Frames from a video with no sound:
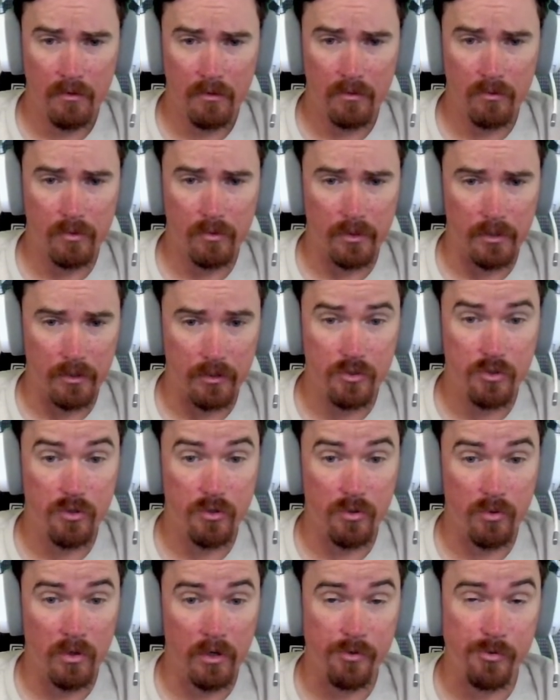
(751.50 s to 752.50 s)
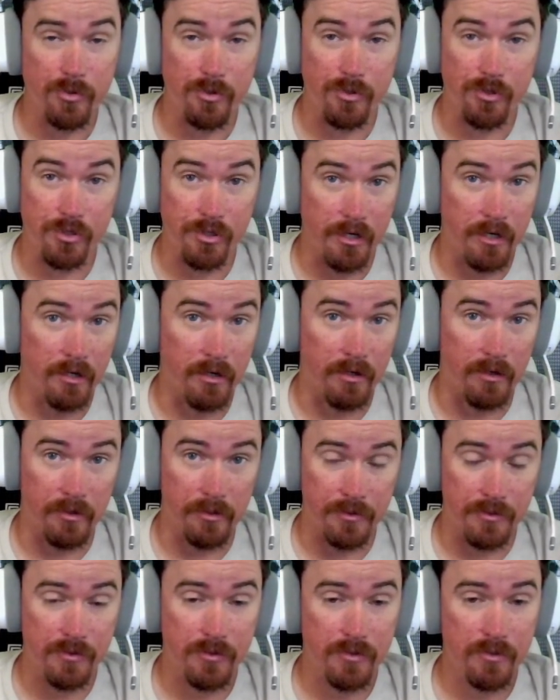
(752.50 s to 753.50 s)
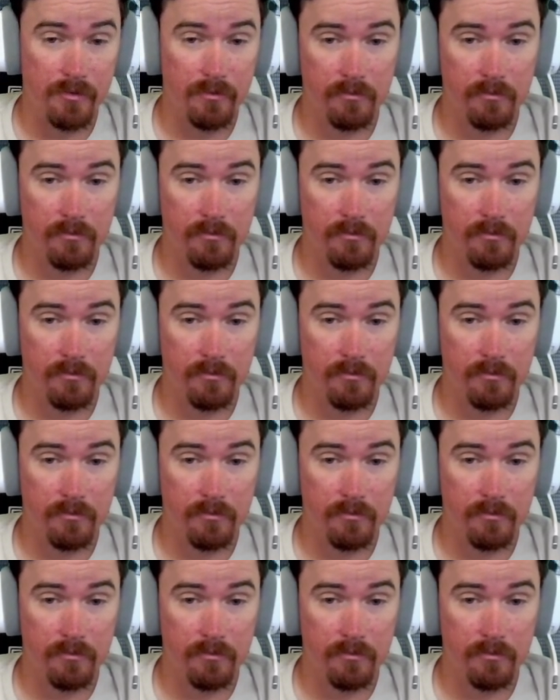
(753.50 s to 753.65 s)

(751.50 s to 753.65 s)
We had 200 shares.